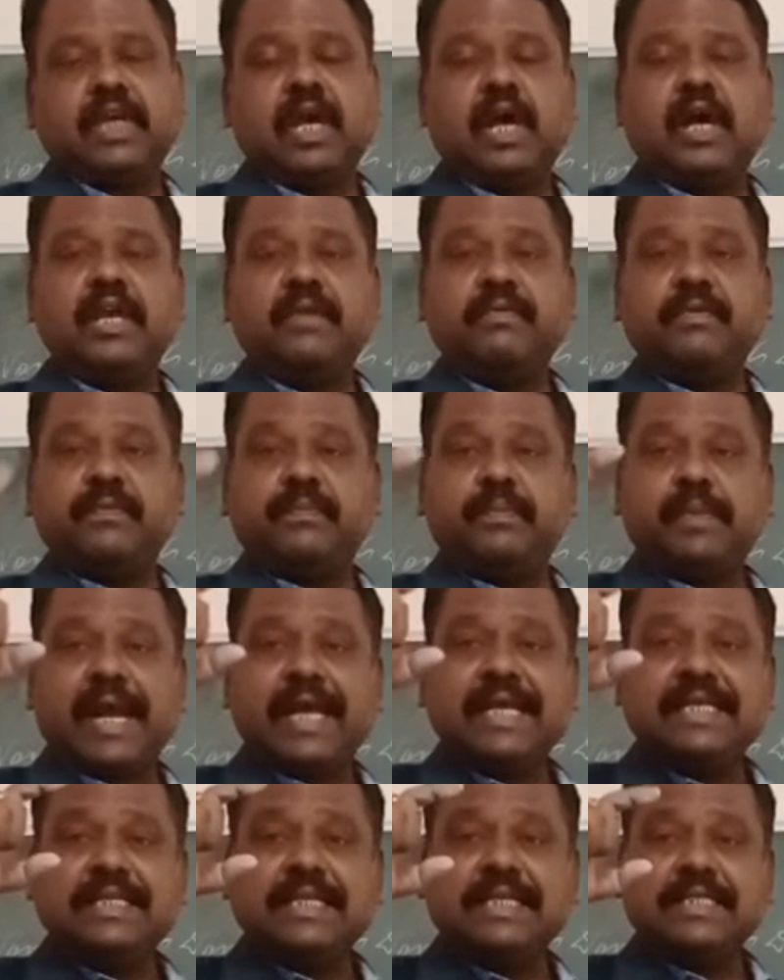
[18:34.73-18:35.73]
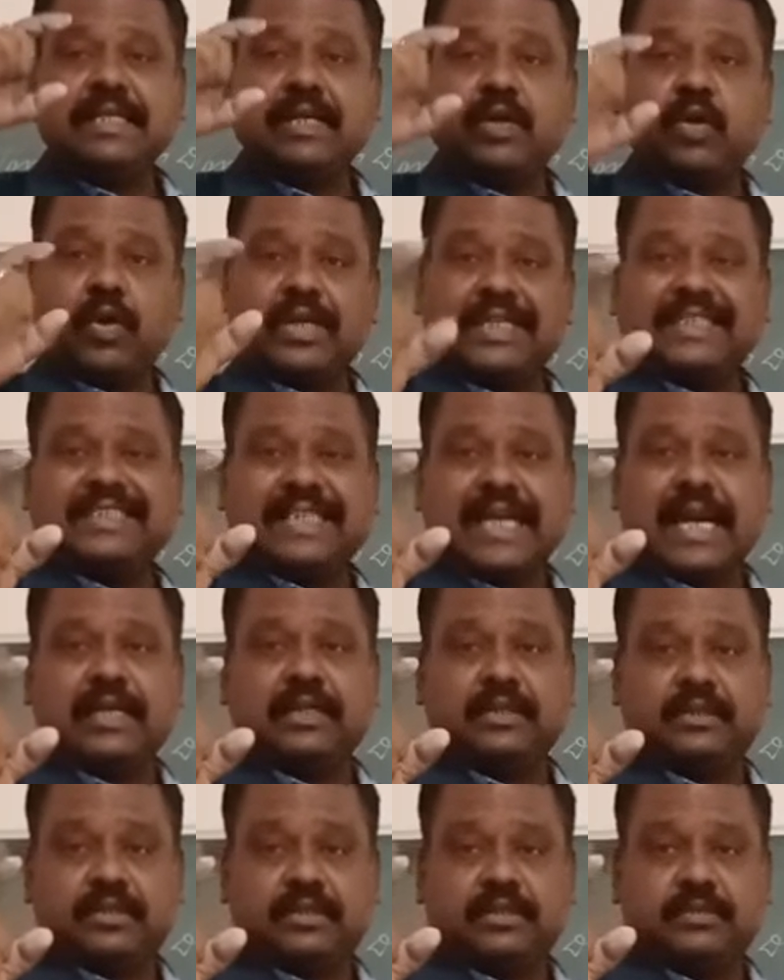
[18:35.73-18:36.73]
If price is constant,
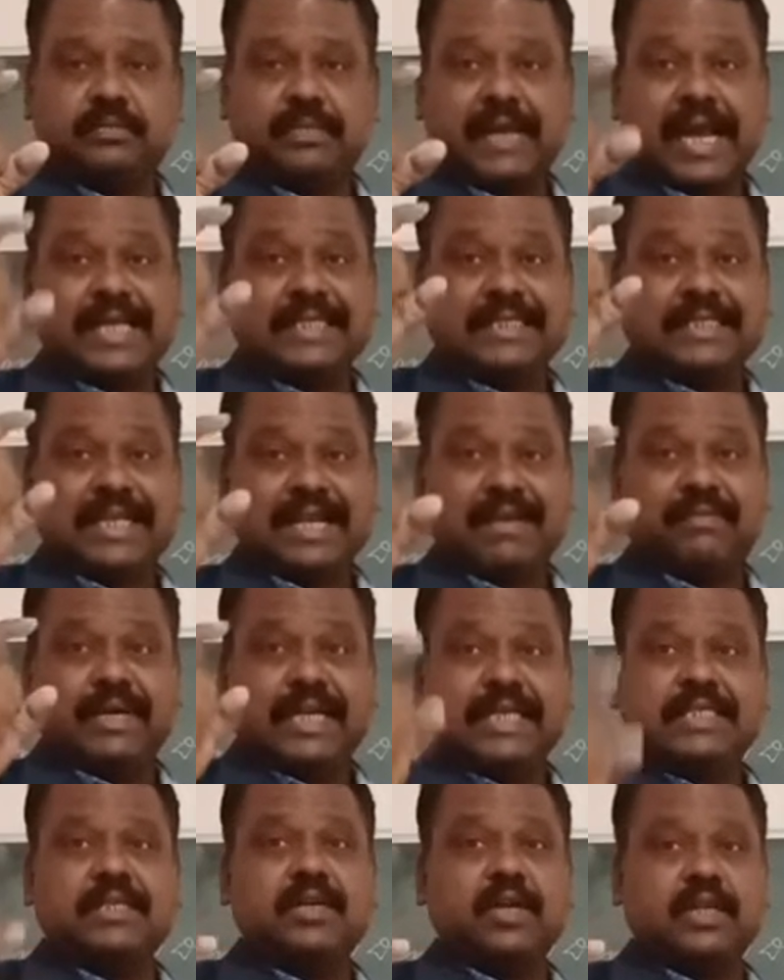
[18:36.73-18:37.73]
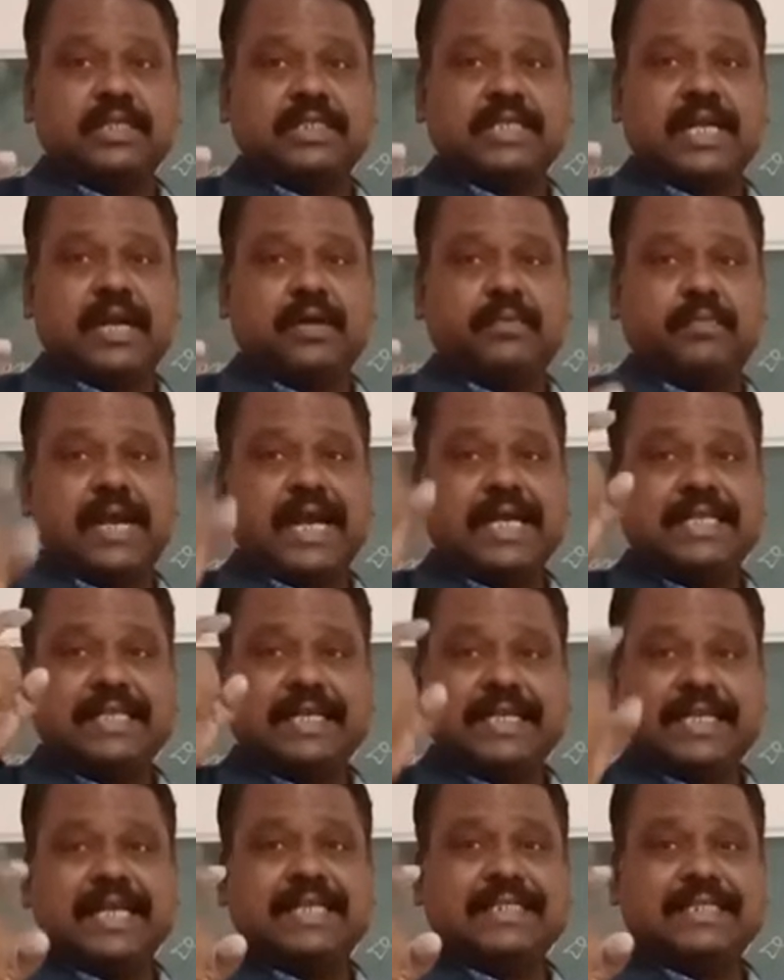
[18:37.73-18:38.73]
price level is constant, price
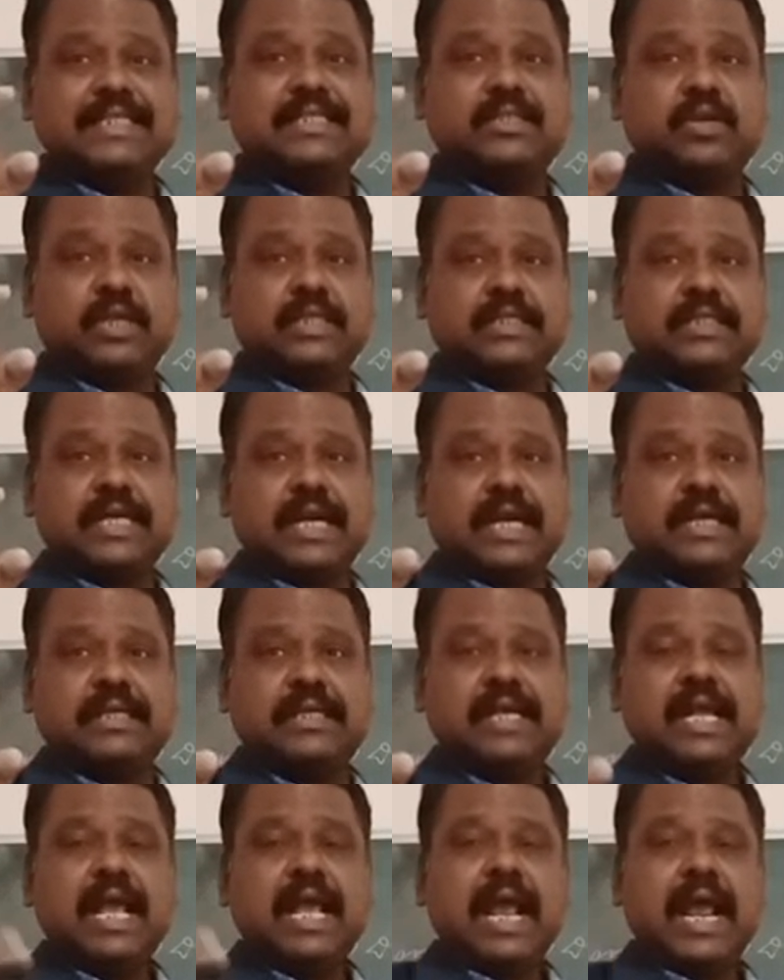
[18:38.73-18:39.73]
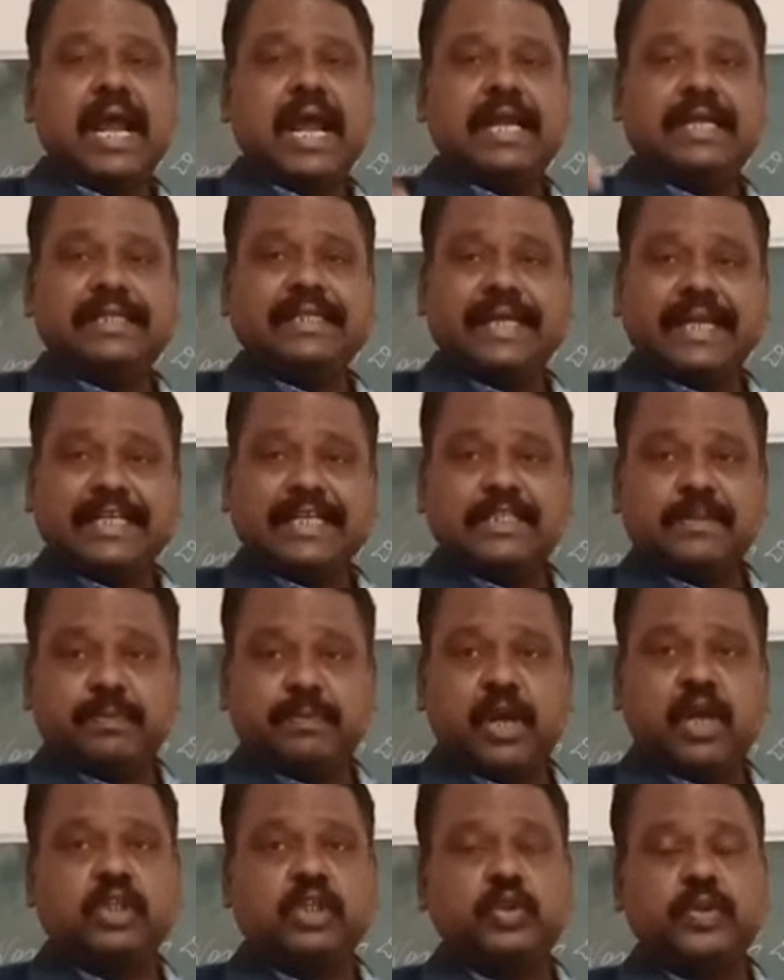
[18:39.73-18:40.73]
index is constant, and there is a
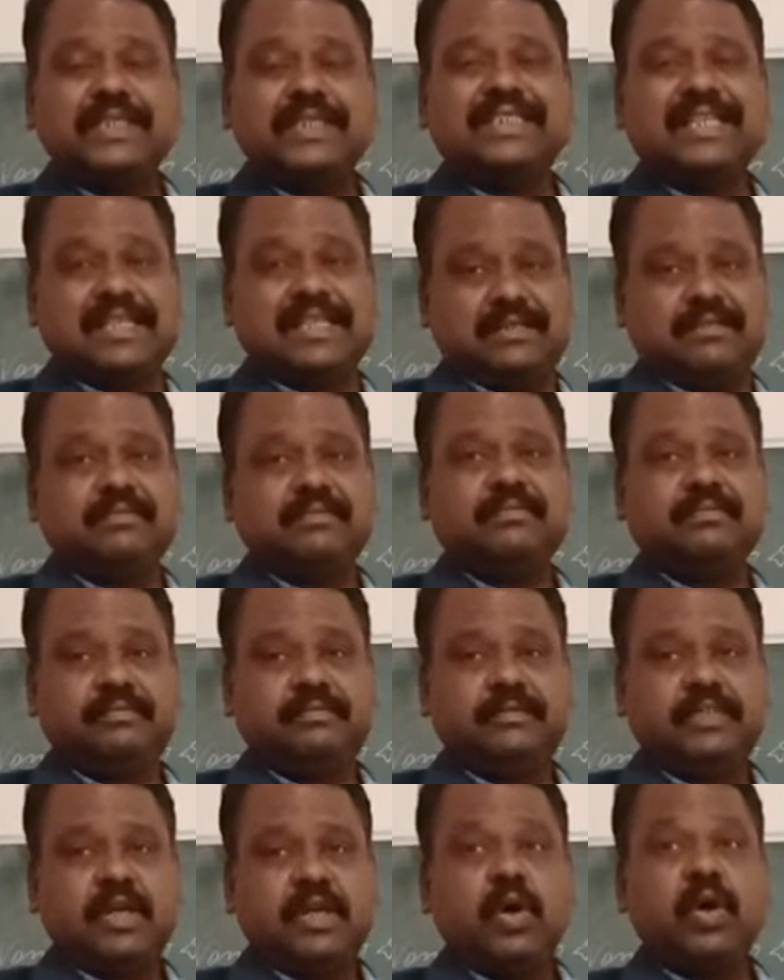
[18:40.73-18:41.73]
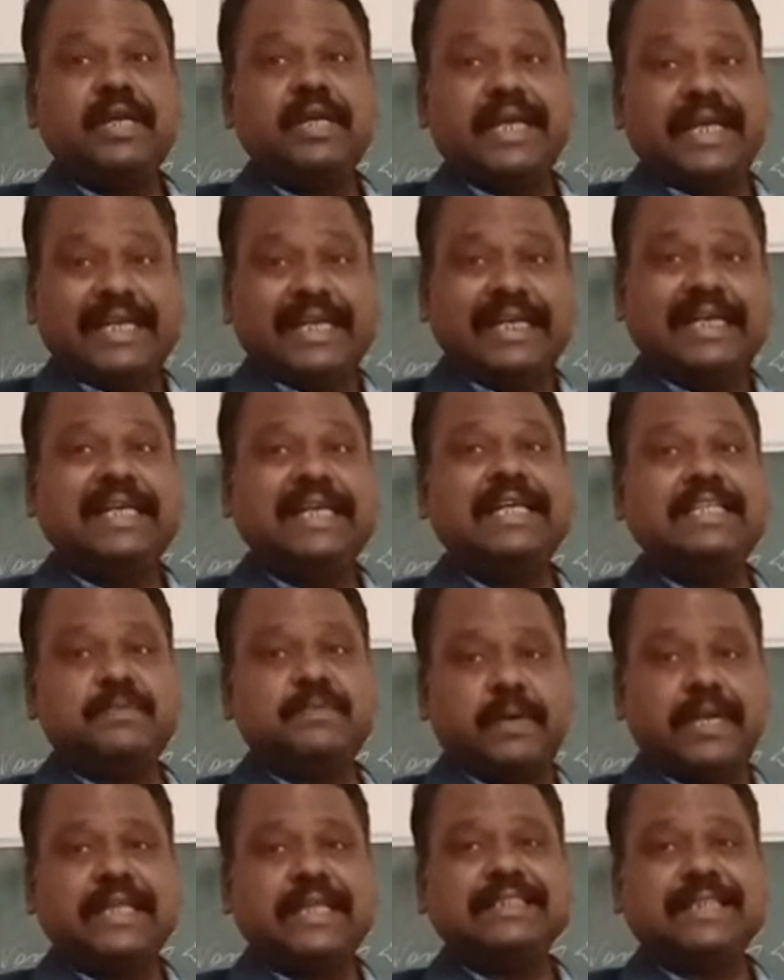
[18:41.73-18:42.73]
fluctuation or increase,
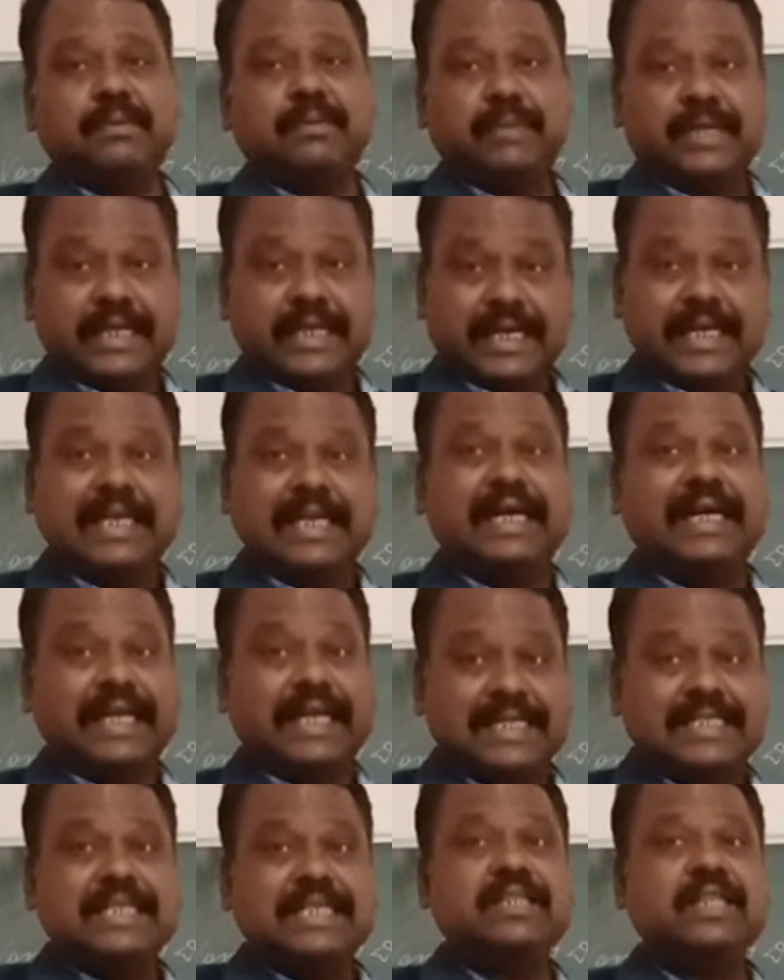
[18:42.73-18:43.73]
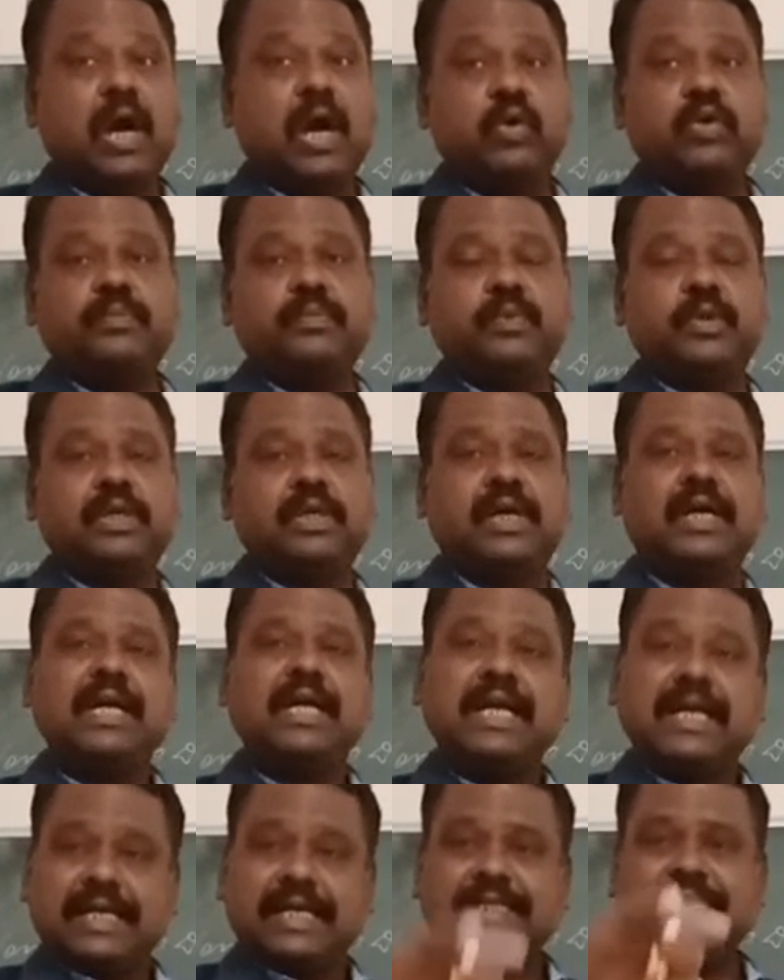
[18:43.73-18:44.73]
for example increase in the output,
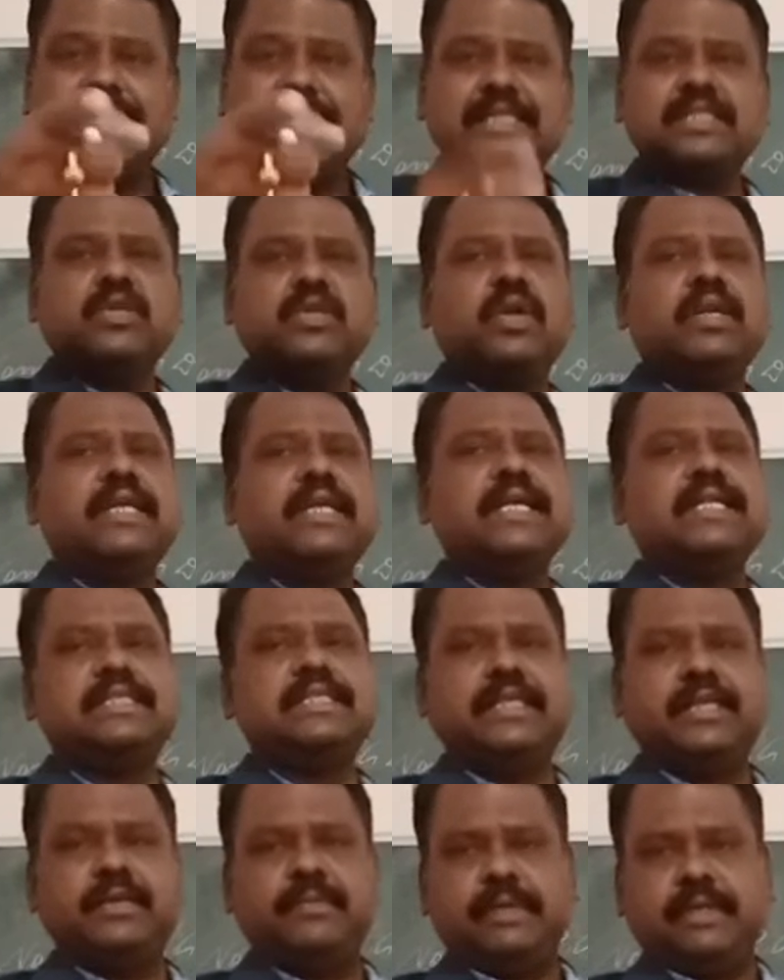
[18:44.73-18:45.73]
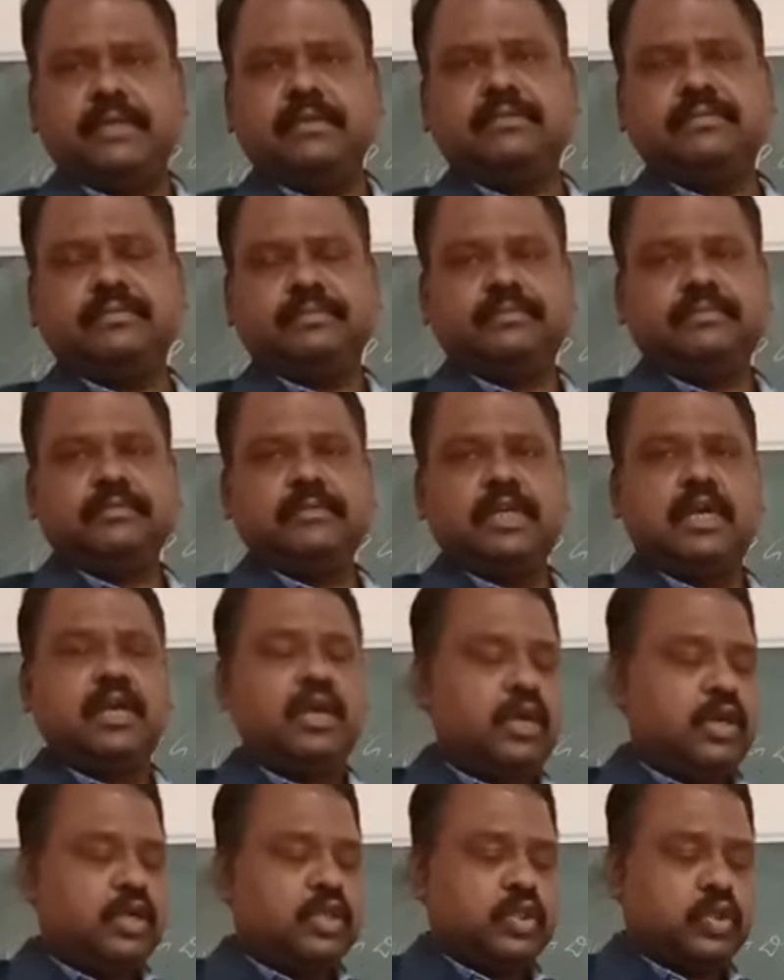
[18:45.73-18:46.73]
that is called real GDP.
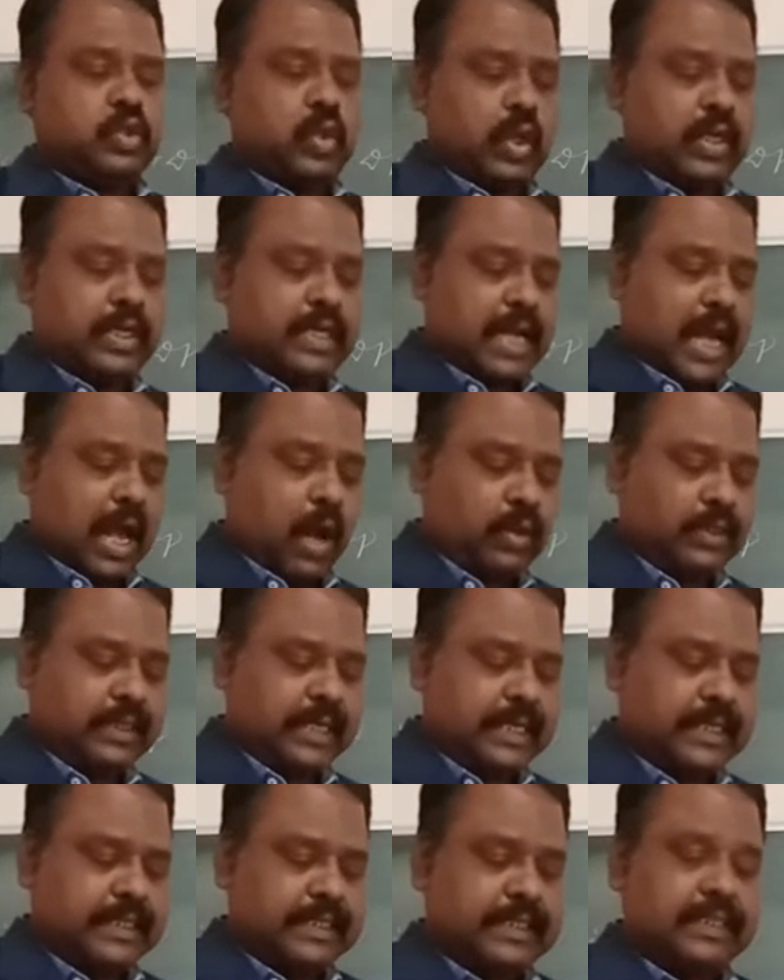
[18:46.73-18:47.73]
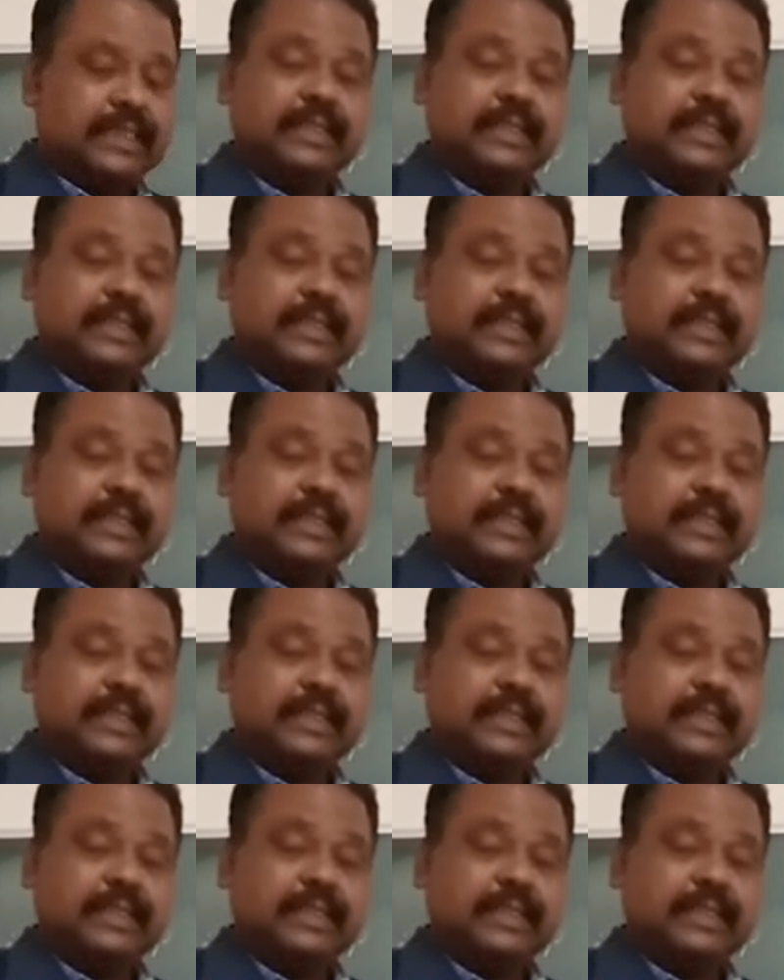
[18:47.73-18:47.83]
So now that